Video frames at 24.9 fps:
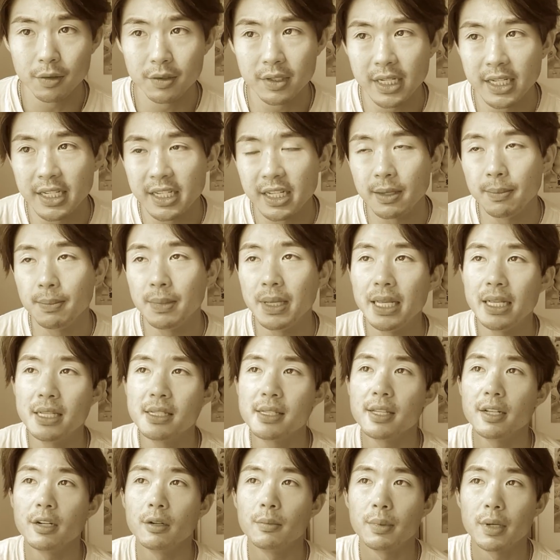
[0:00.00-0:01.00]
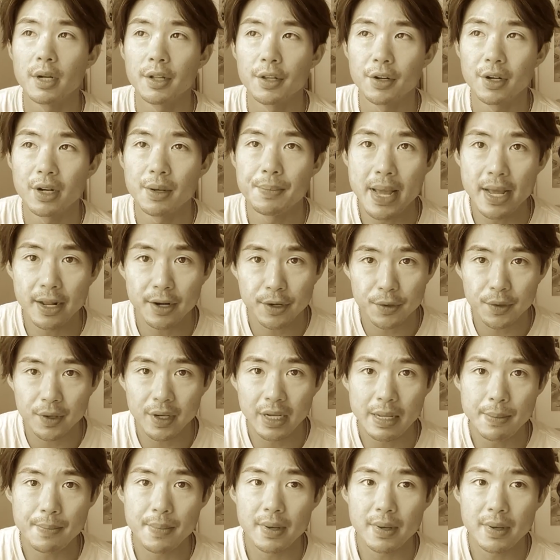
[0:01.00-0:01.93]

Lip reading: Dìdi means little brother in Mandarin,